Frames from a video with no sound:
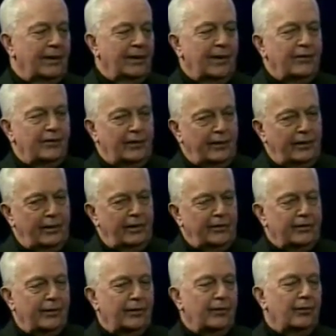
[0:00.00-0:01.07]
That's in
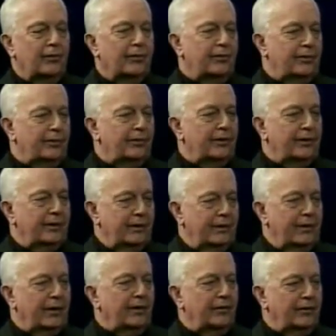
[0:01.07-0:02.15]
addition, of course, to
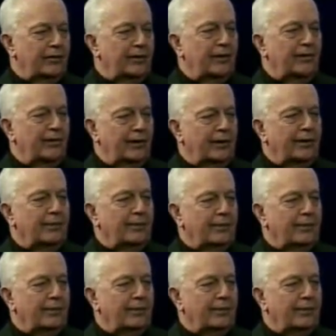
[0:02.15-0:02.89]
the other scenery.